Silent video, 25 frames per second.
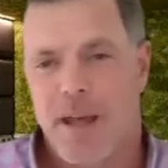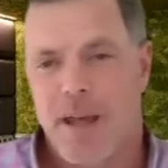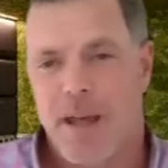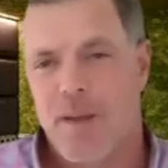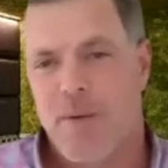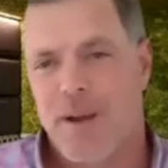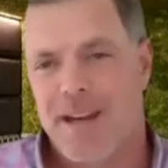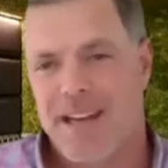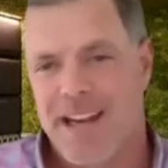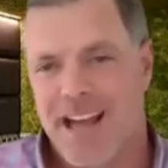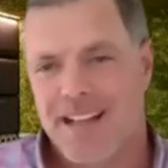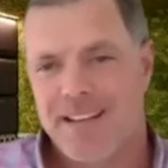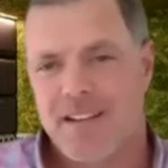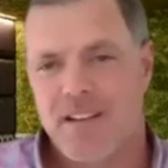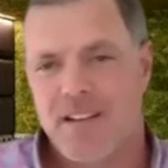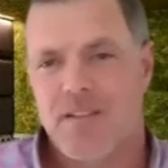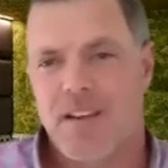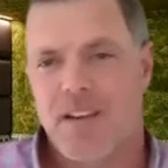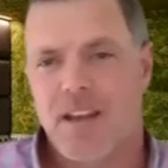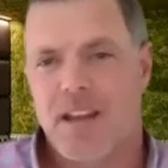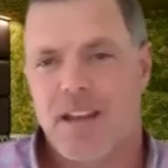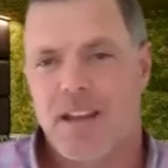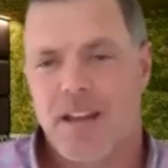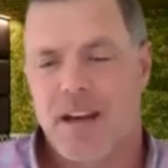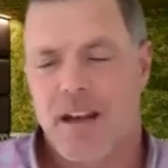way, not to
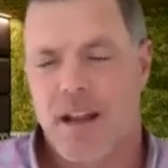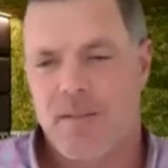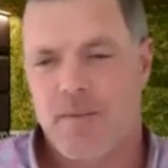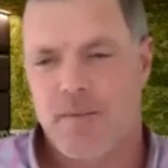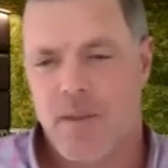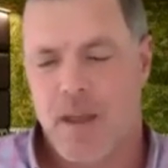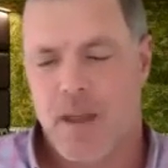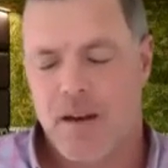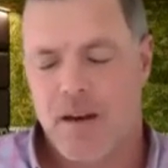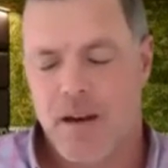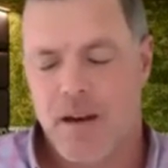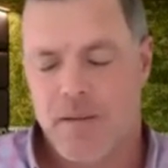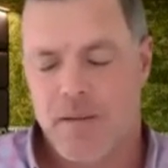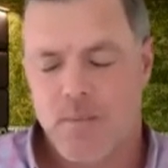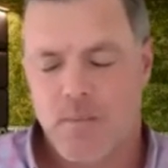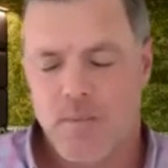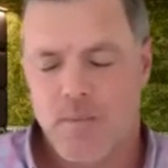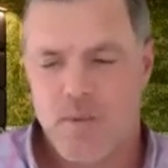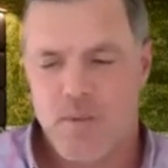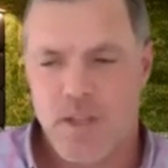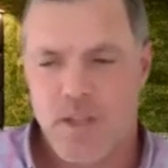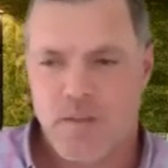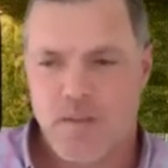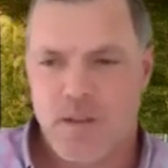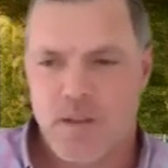say, and I
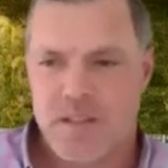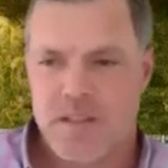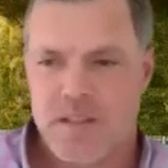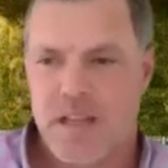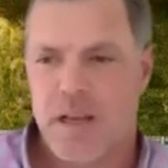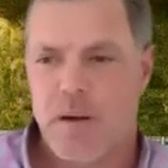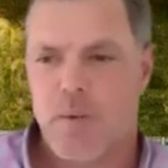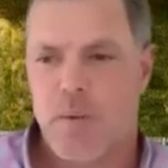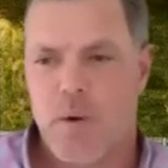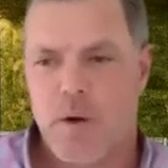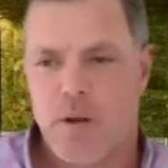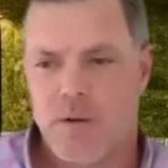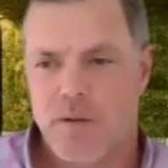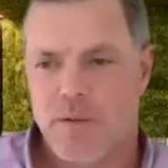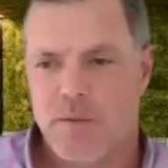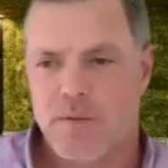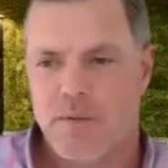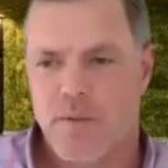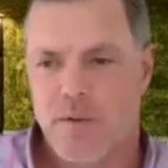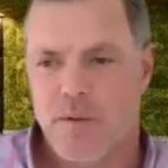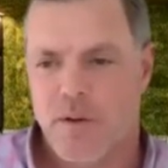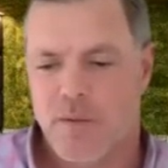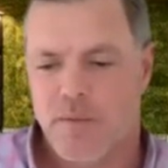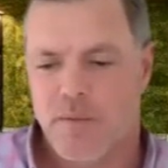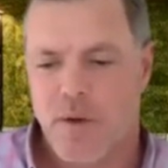said this day one
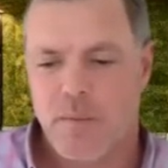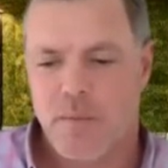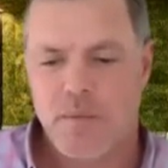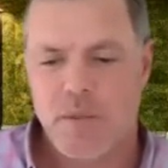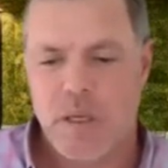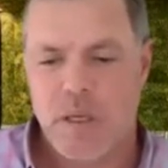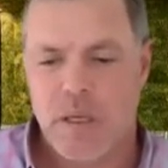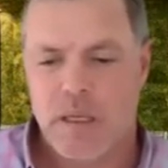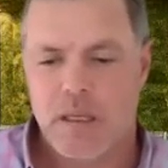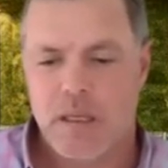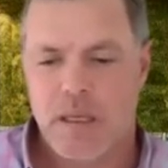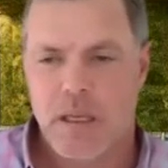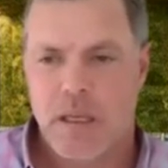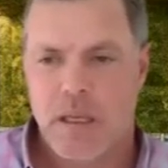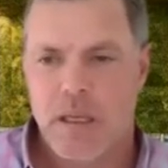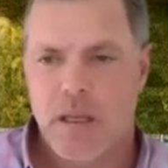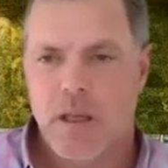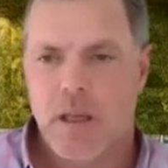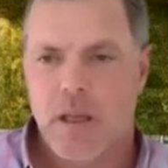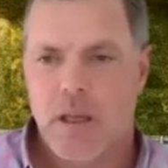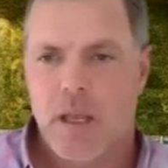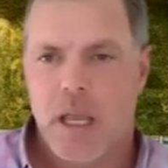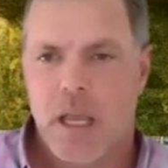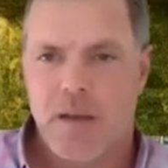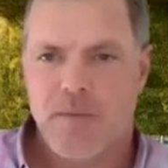of Uptake,
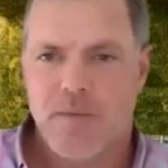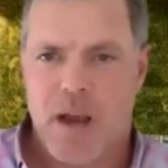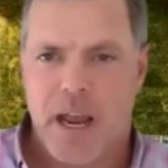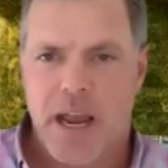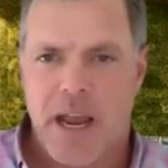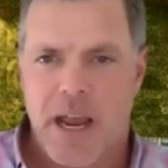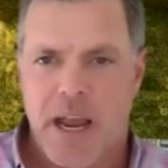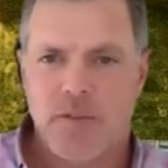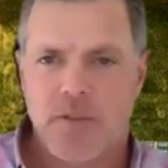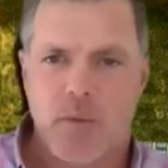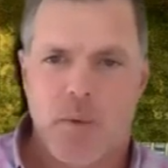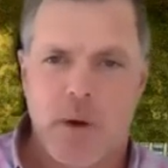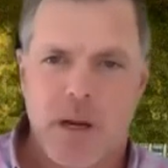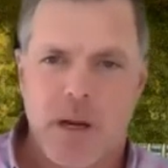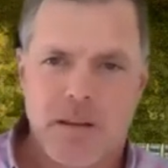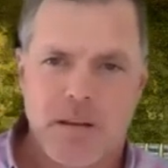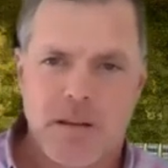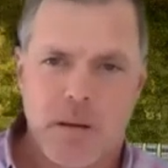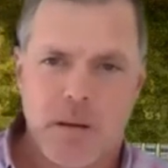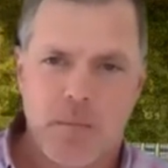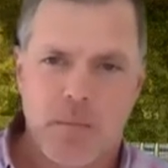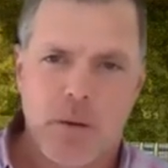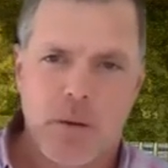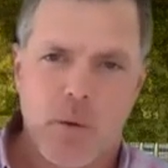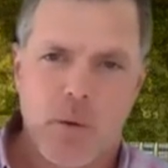if I have to rate
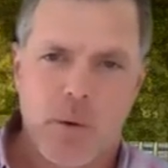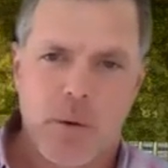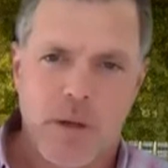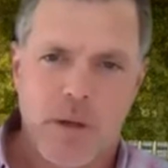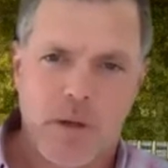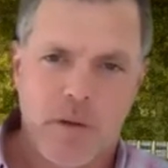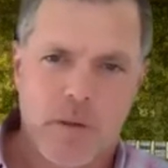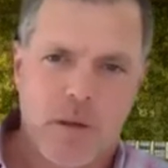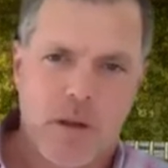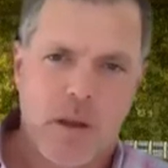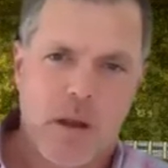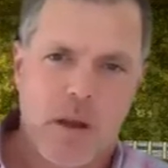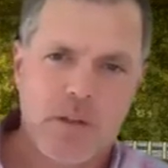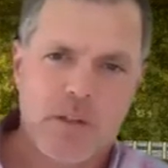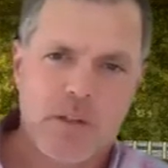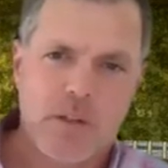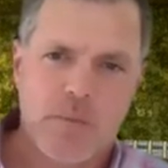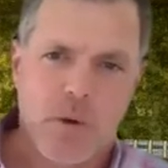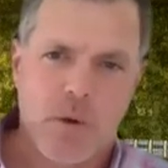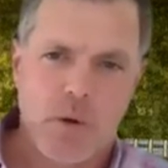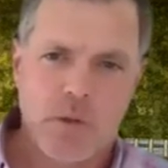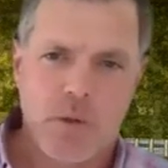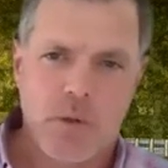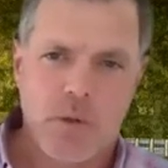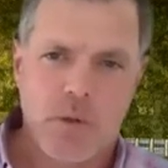the employee or the
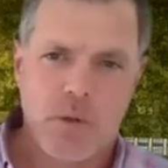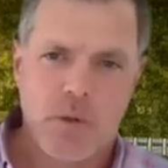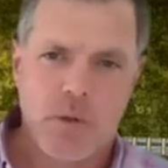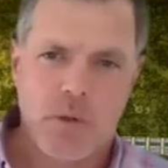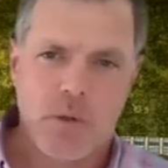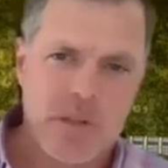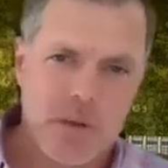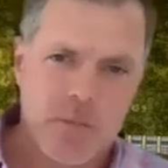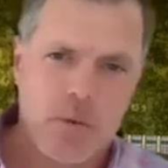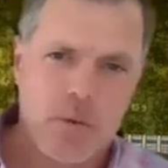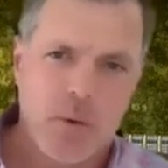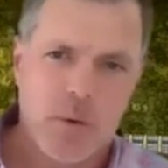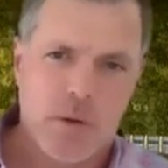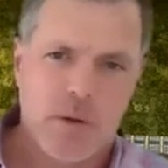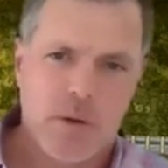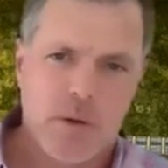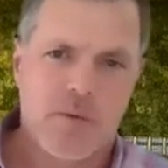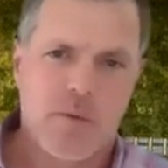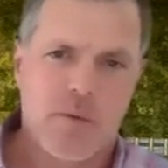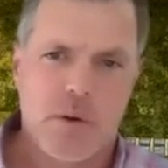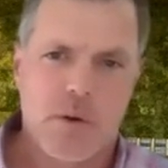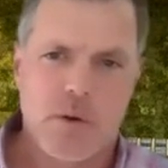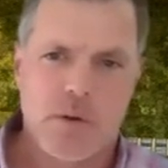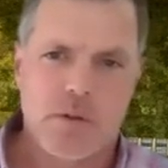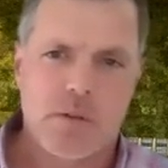customer, it's always the employee
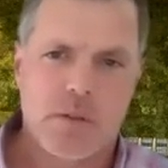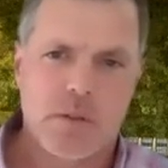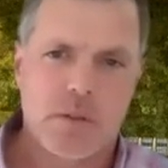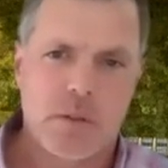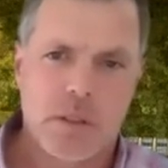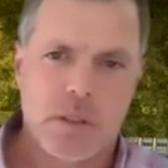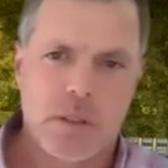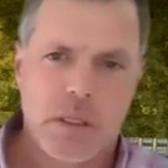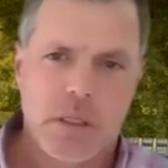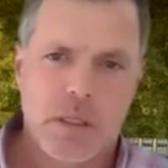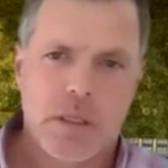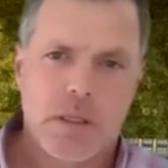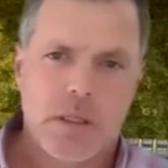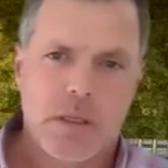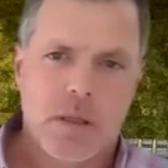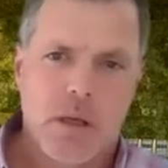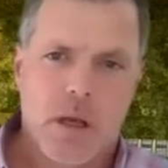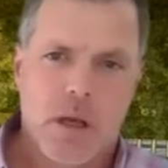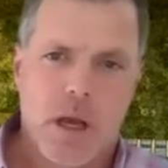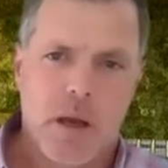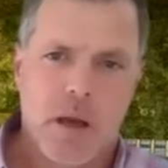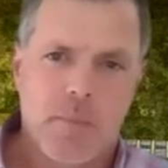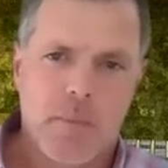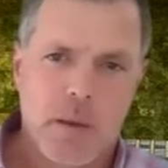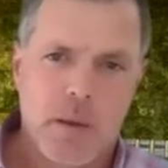first.
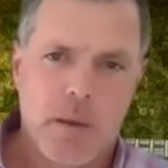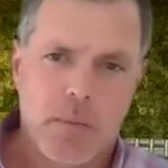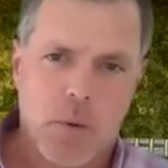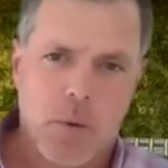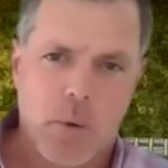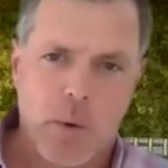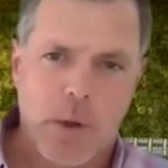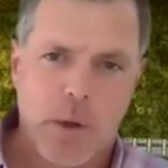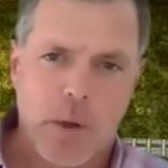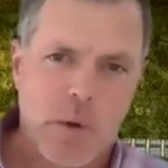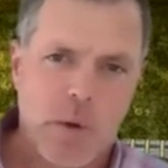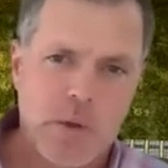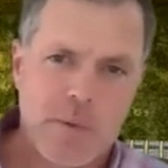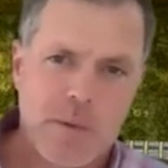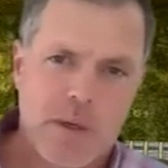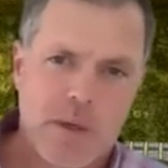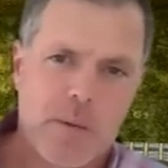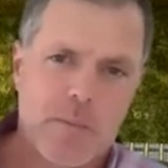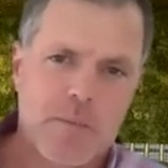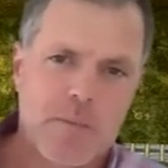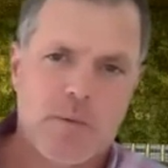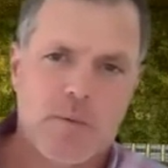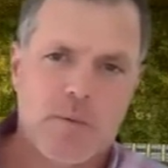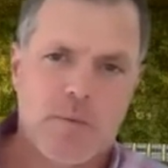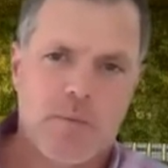The employee always
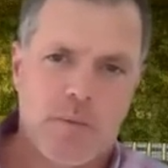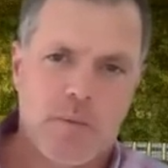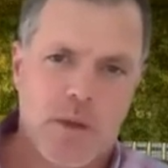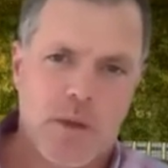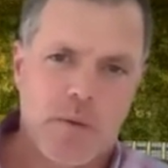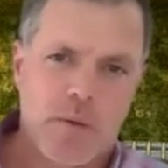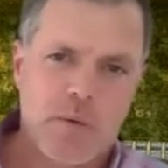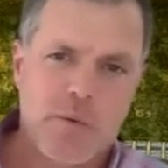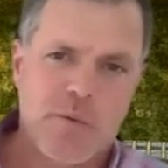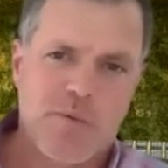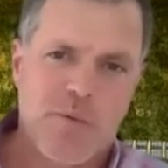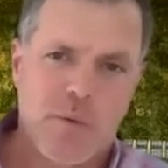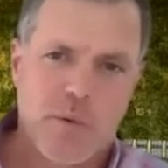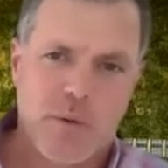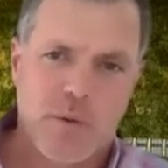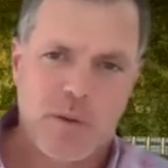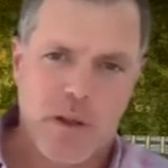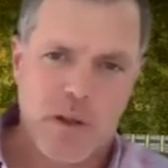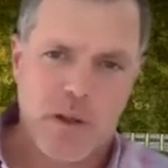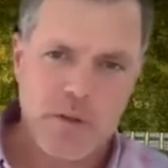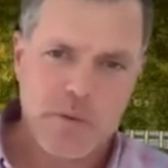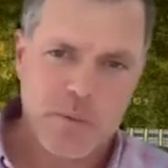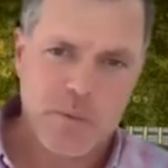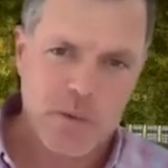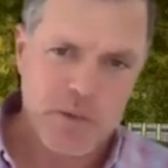becomes before the
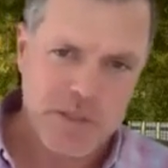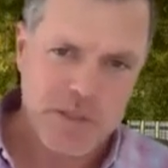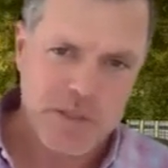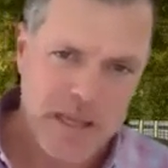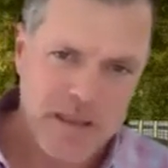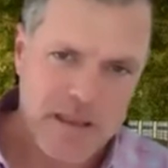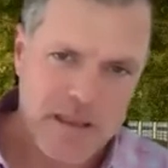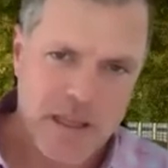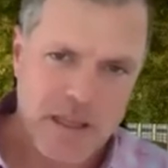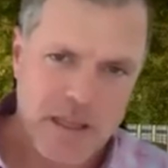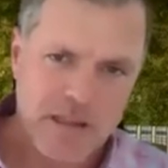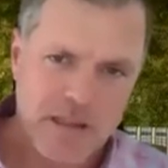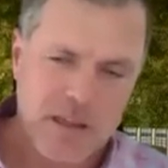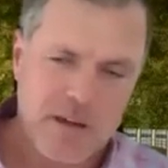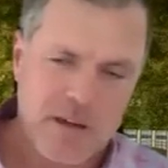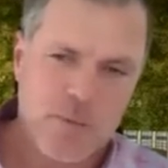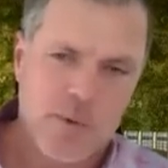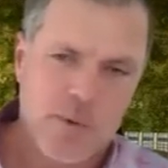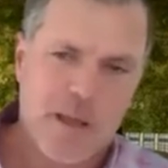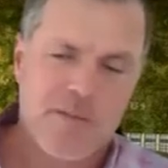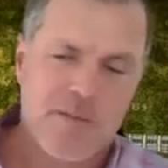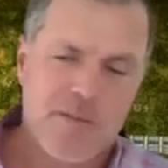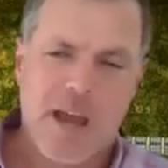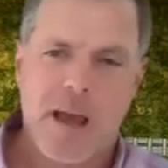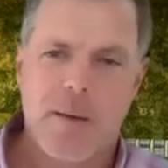customer, because I think that if
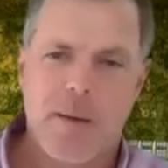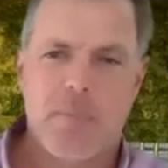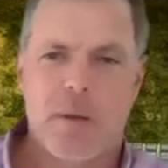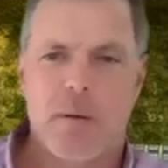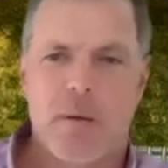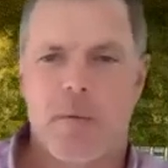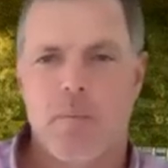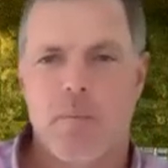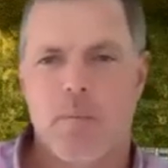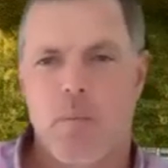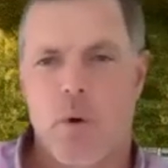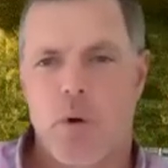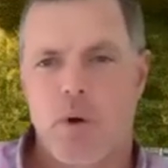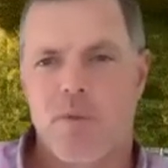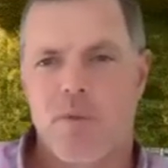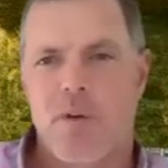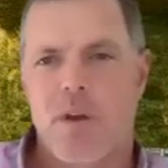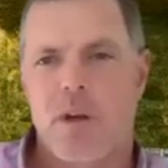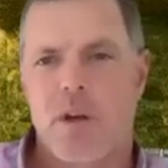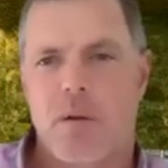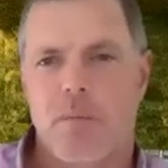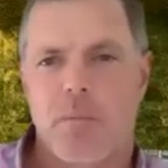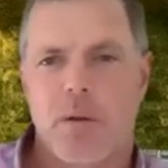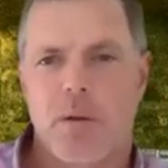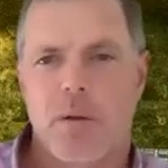we have happy,
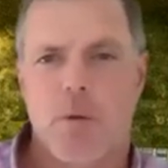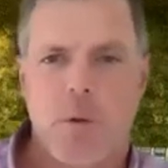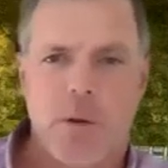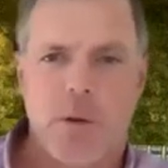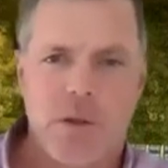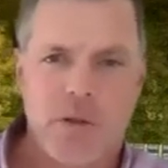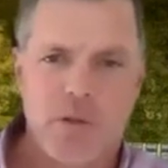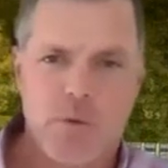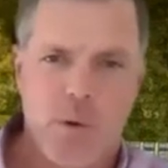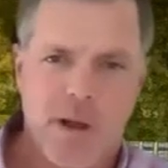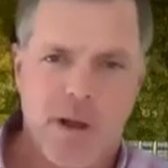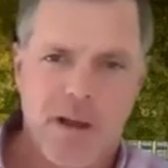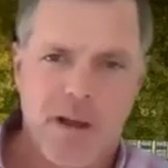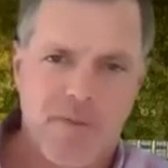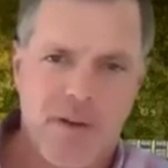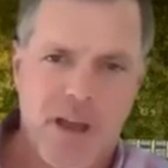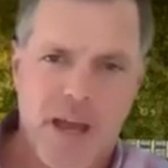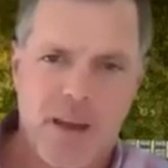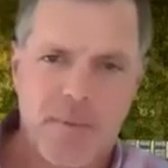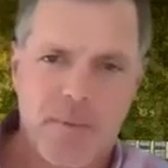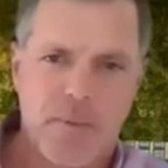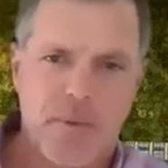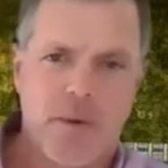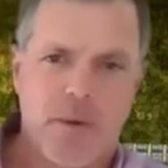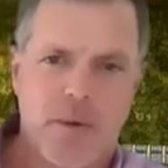motivated employees, we'll have
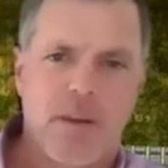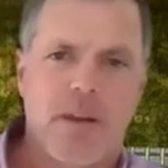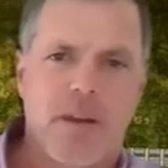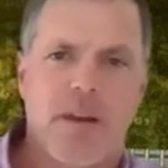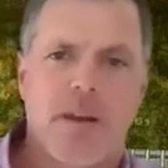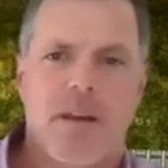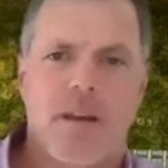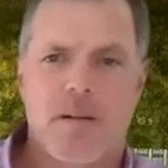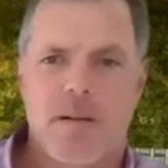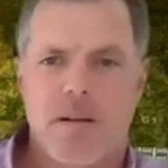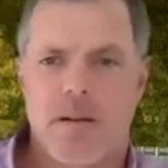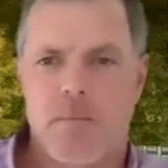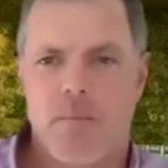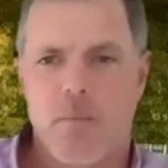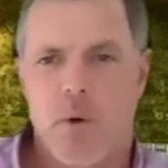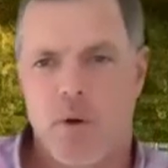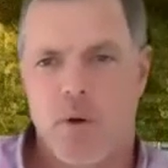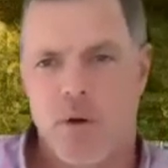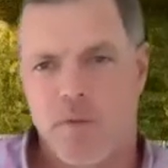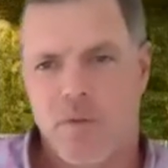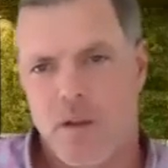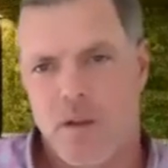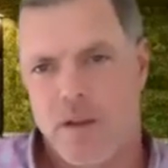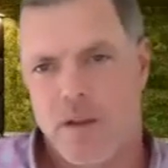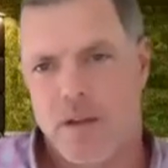happy and
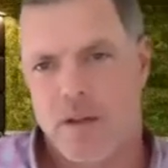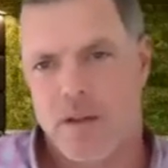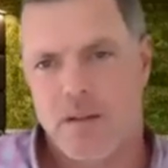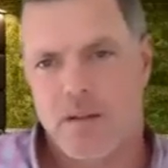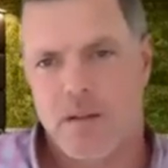motivated